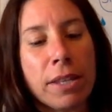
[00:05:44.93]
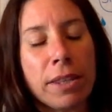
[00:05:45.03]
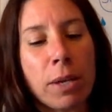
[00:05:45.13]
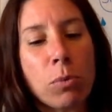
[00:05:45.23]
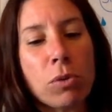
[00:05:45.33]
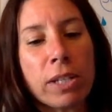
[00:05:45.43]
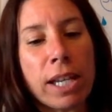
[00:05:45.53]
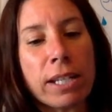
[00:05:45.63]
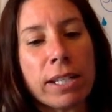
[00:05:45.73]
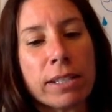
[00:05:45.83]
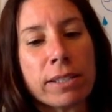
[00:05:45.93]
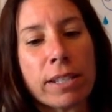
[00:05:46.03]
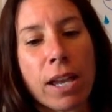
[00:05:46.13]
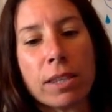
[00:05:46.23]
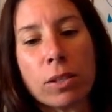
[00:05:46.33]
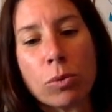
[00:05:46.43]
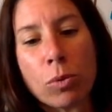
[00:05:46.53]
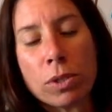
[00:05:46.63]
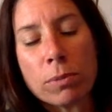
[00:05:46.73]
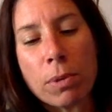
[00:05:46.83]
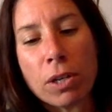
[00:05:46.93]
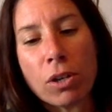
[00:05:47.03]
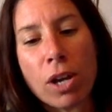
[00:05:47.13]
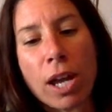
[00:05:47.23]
They will get inside the noisemaker